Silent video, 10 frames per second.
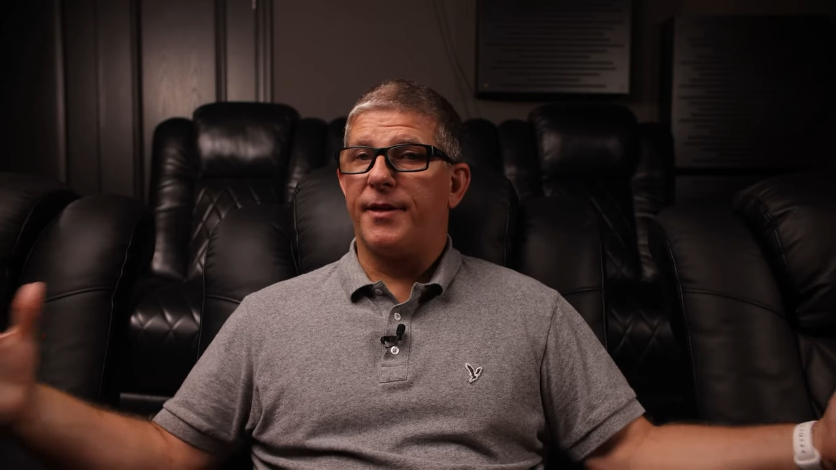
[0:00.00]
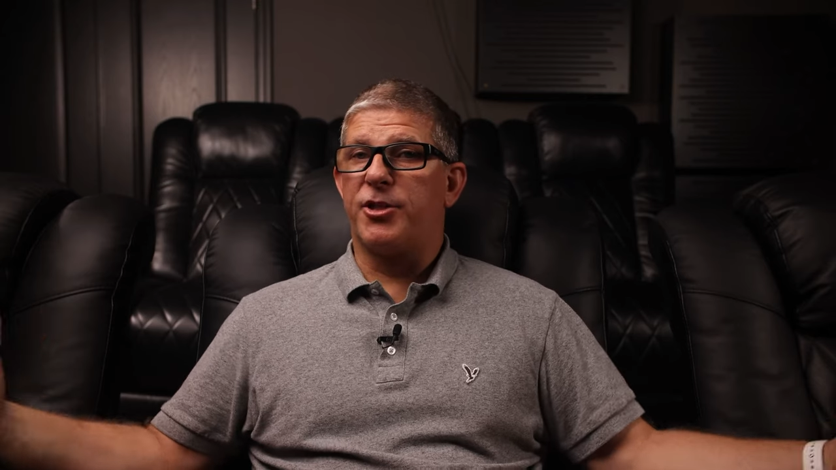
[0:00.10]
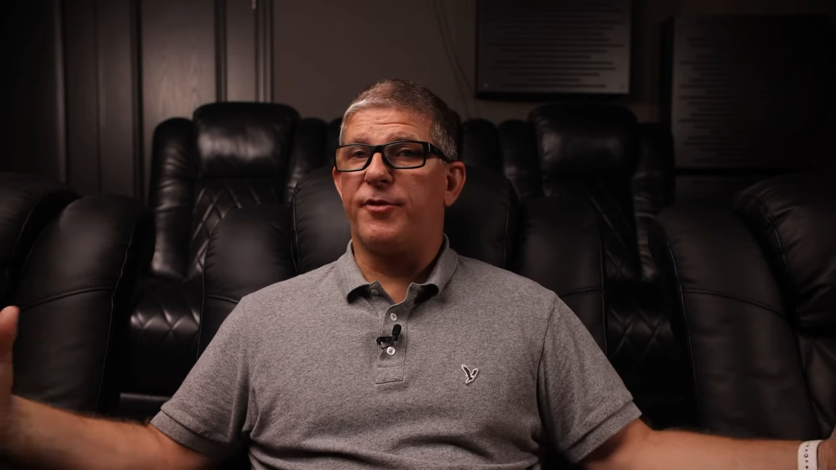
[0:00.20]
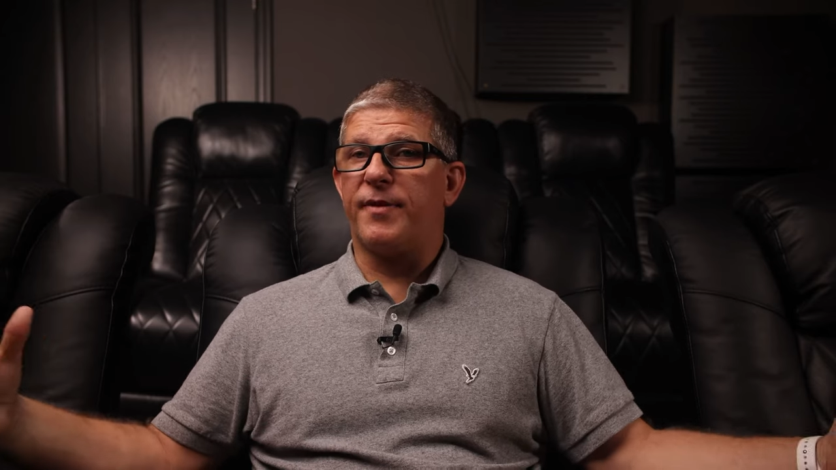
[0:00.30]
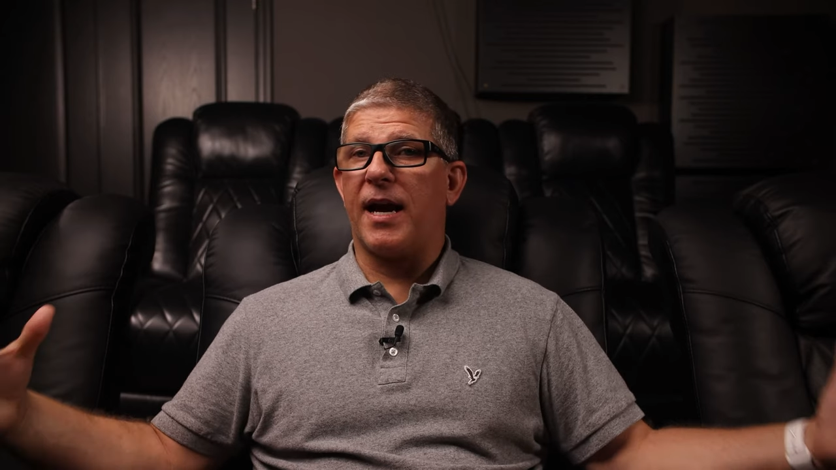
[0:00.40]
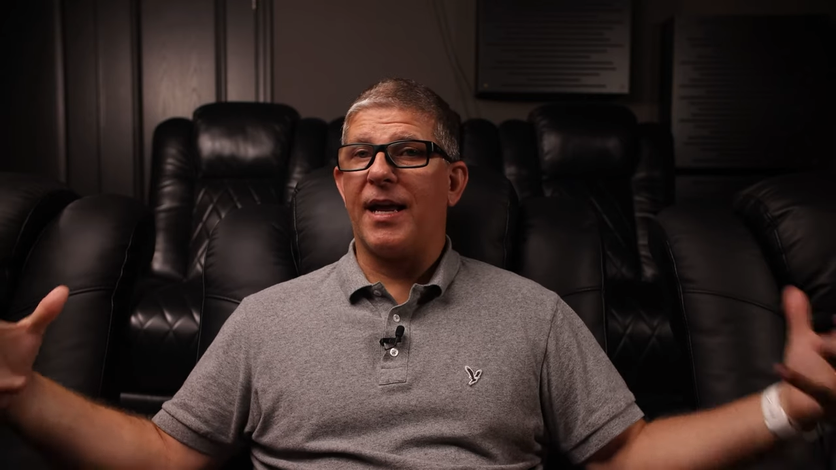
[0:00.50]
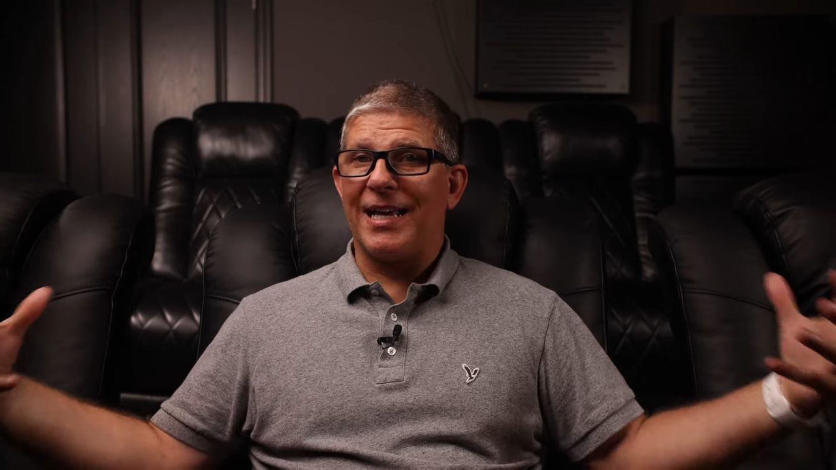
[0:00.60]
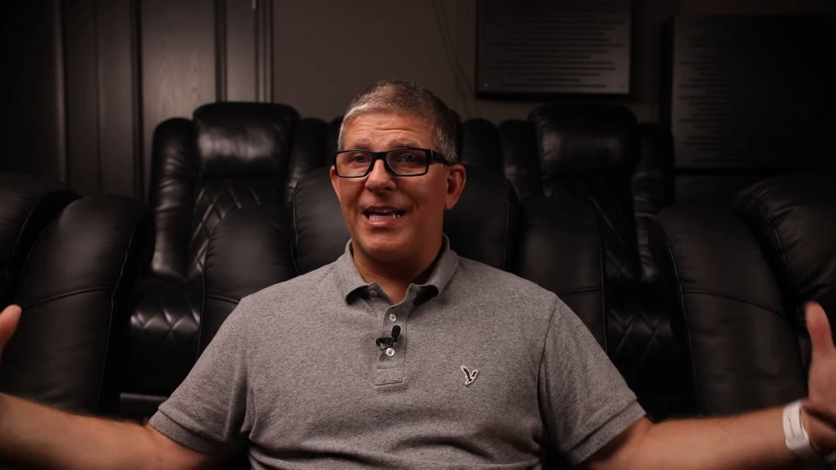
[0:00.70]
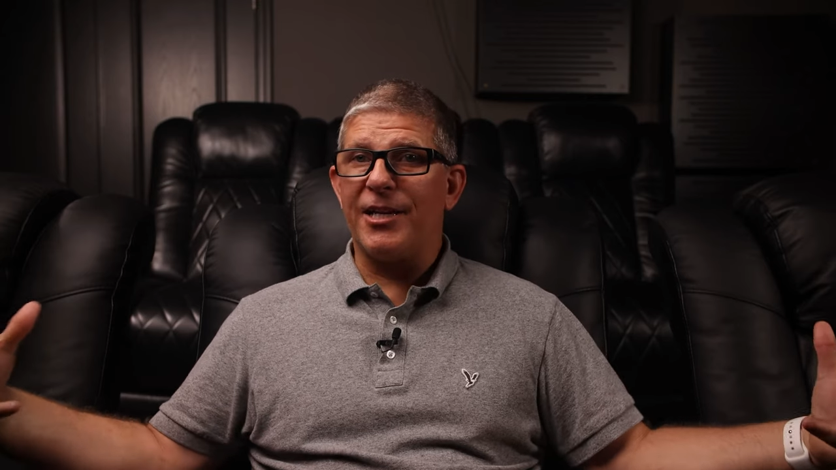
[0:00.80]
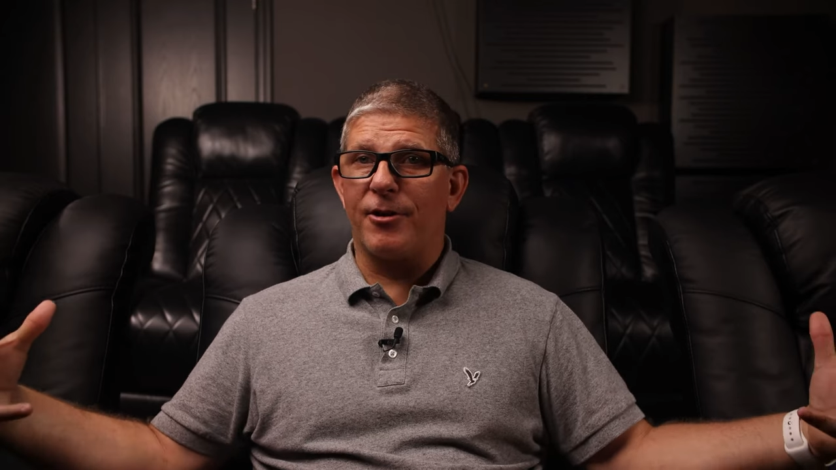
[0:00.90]
that you've
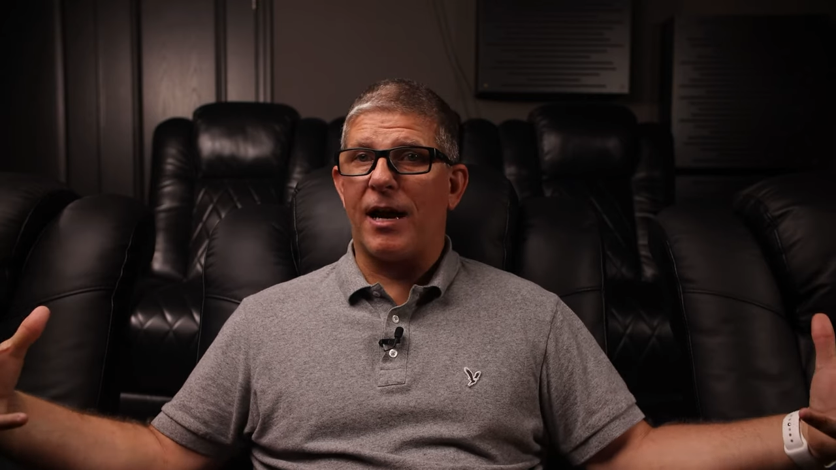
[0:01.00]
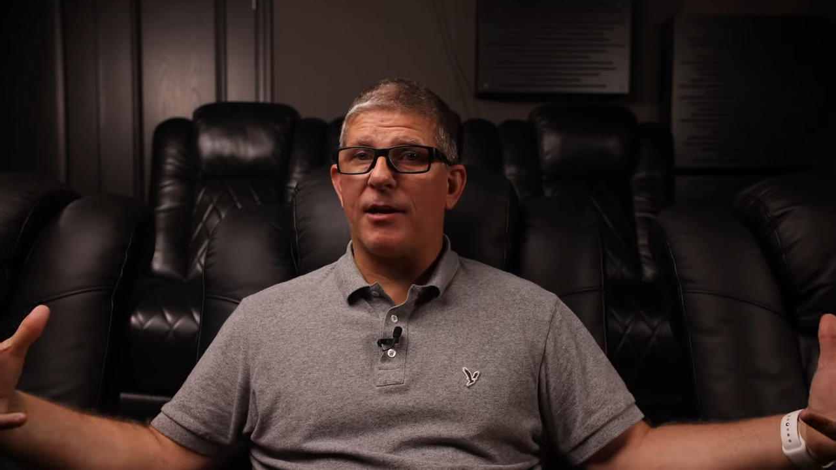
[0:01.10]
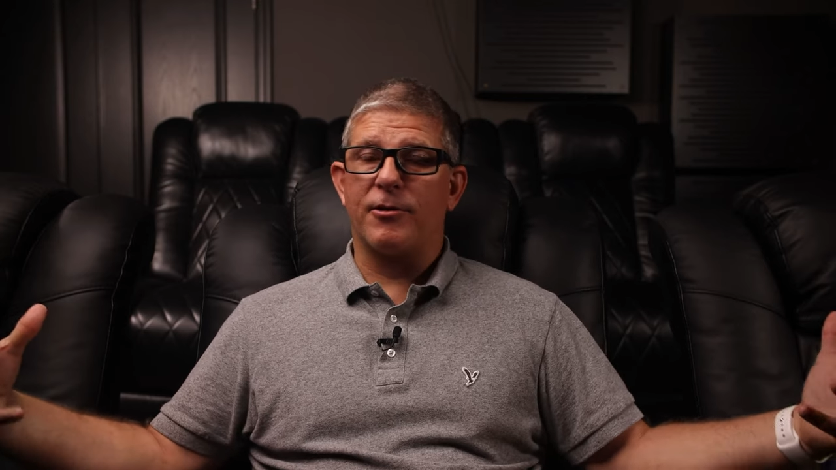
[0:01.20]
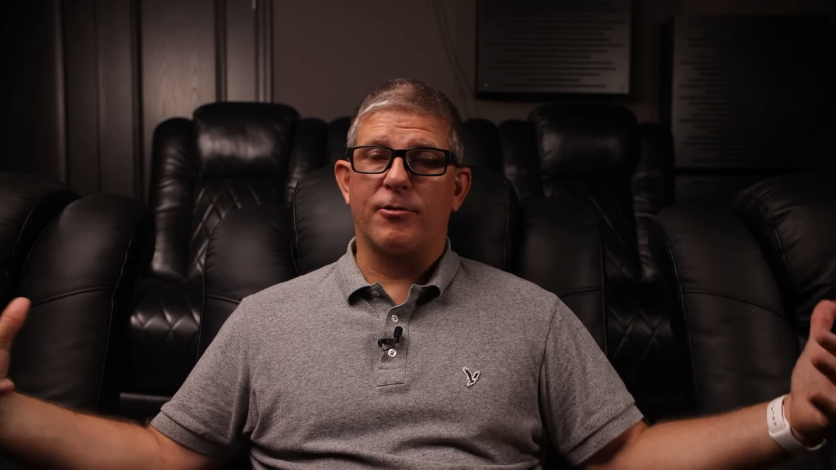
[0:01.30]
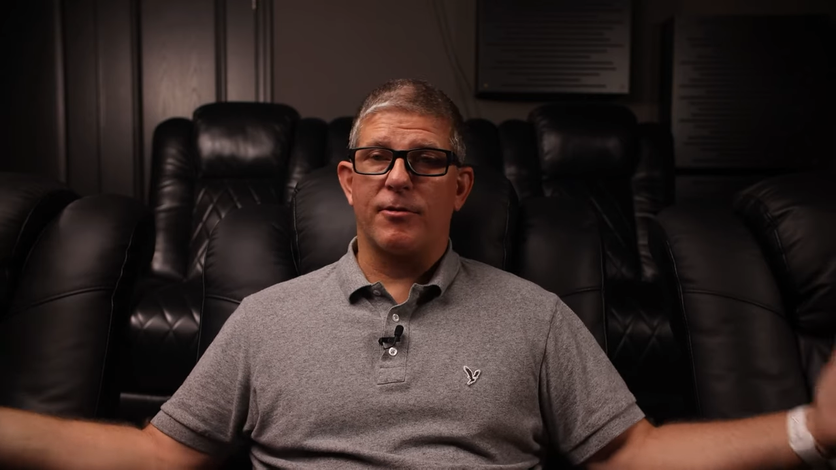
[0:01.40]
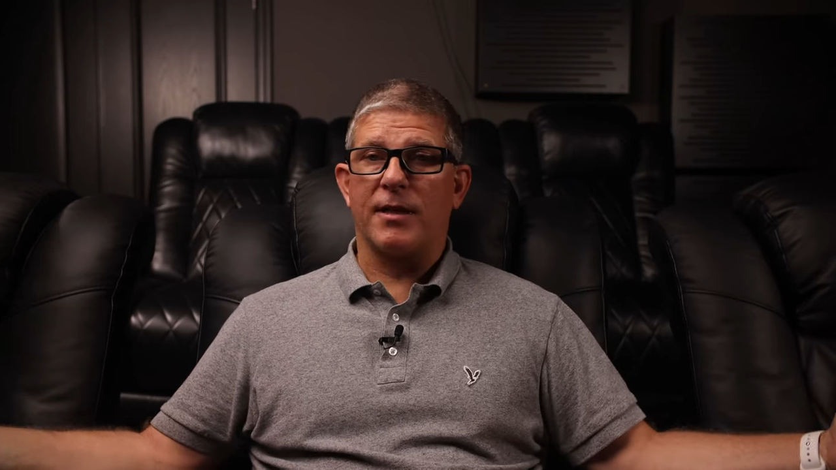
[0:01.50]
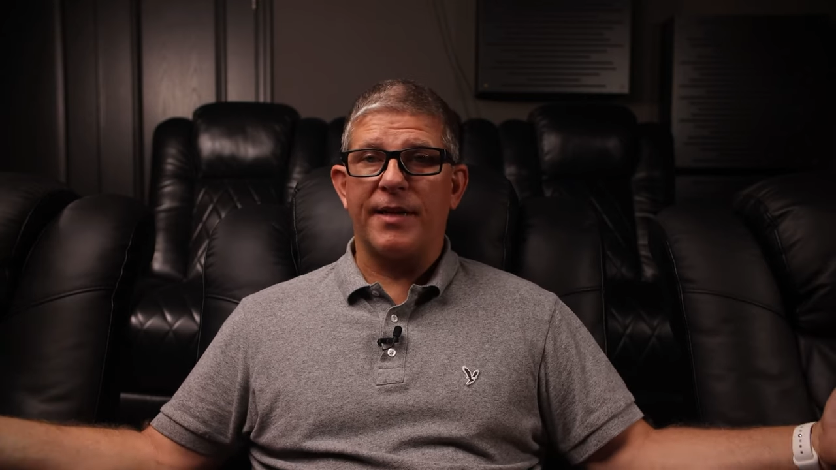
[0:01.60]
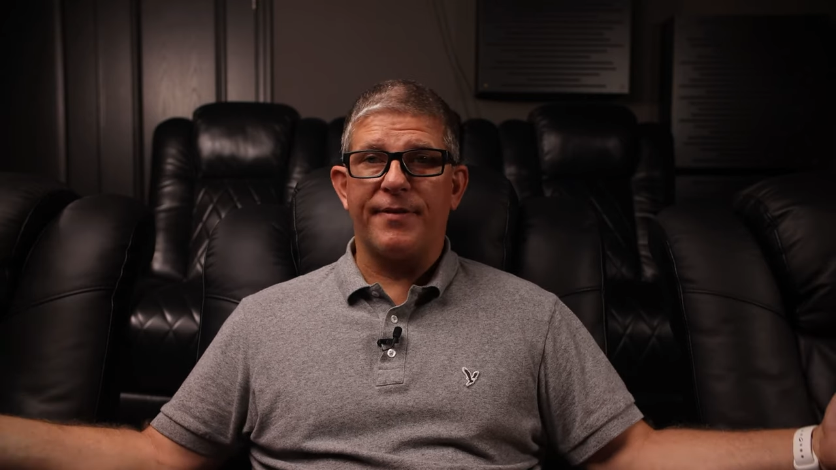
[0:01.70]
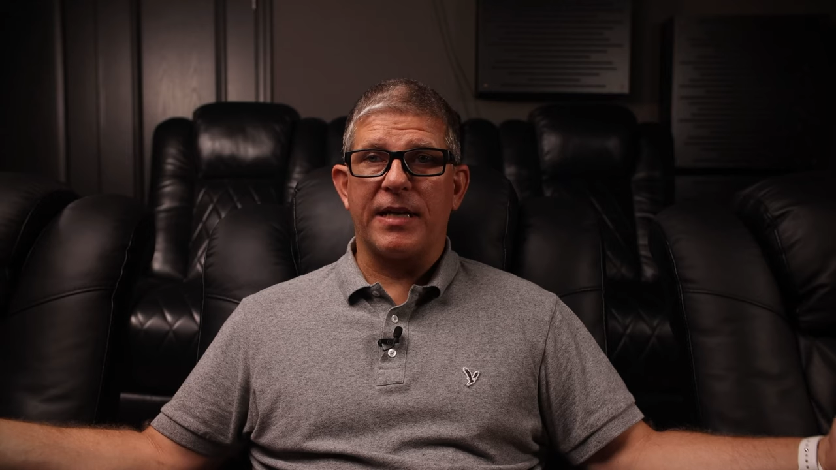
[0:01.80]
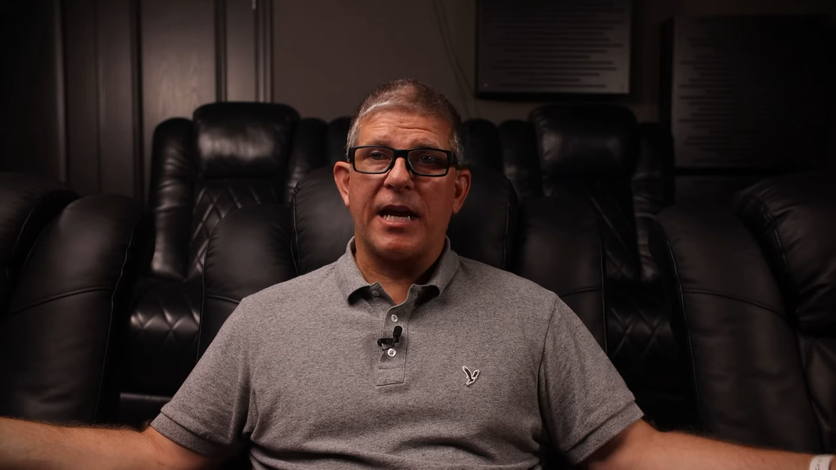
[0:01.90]
got in your outdoor
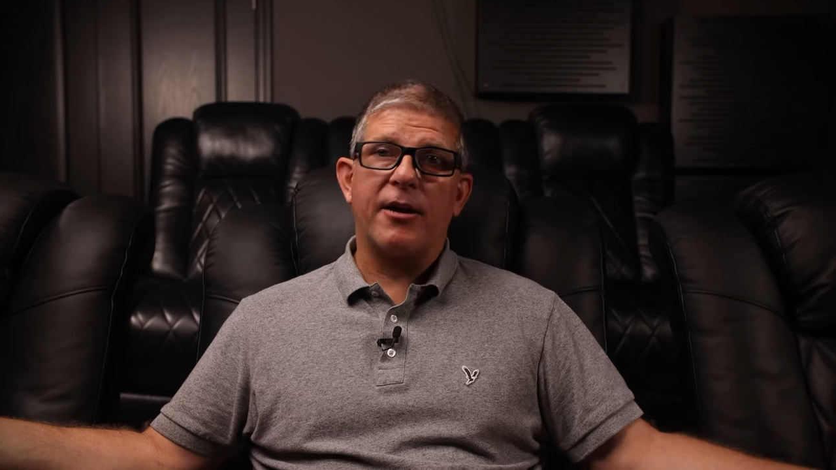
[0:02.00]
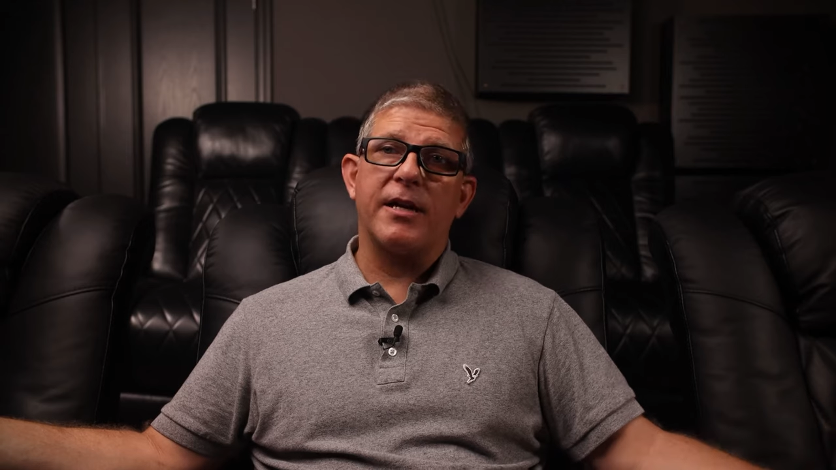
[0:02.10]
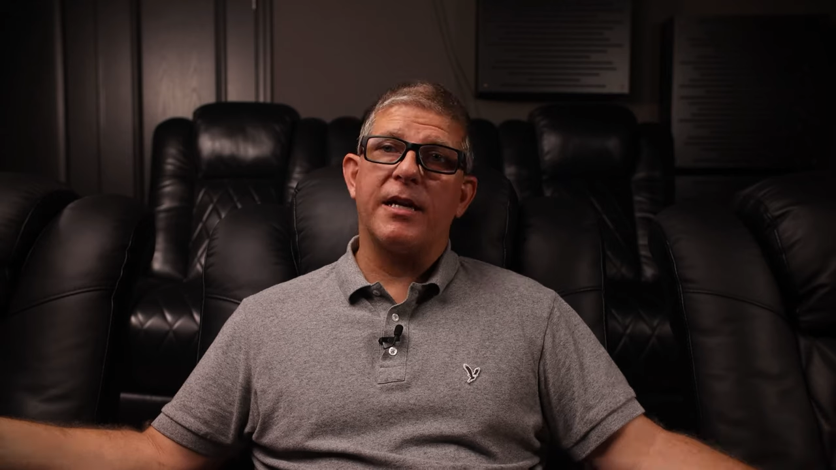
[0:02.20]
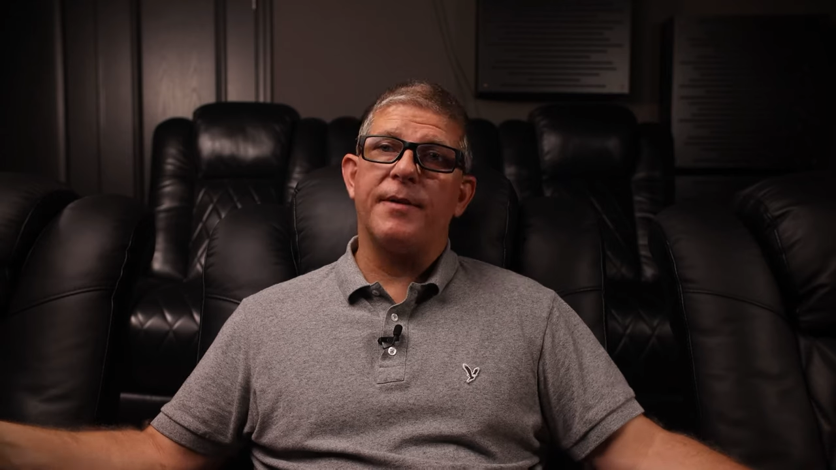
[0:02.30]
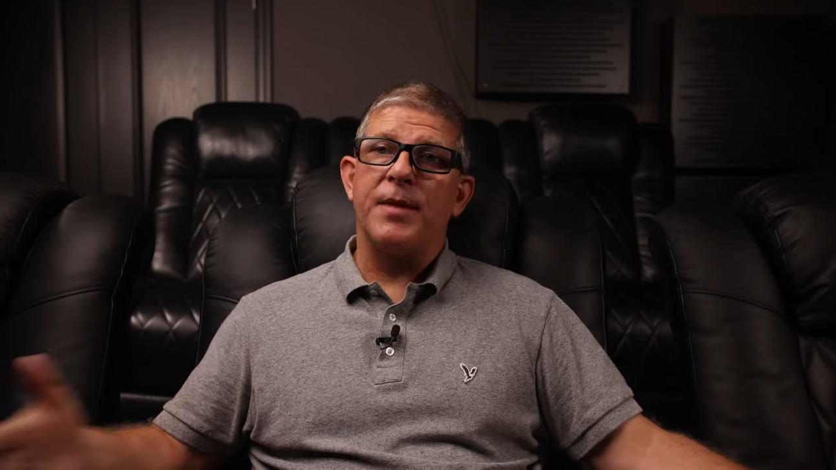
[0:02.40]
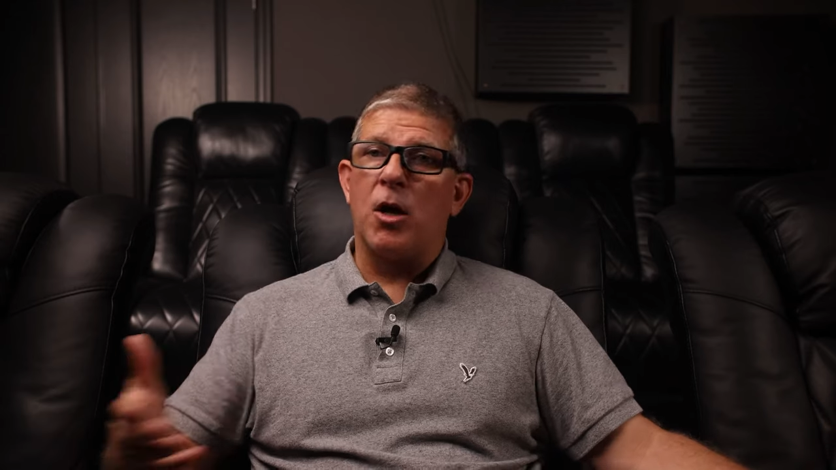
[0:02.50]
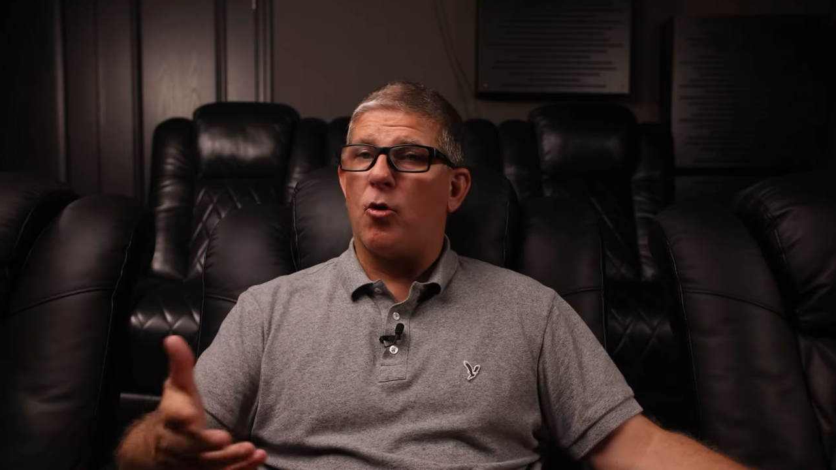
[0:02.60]
living area,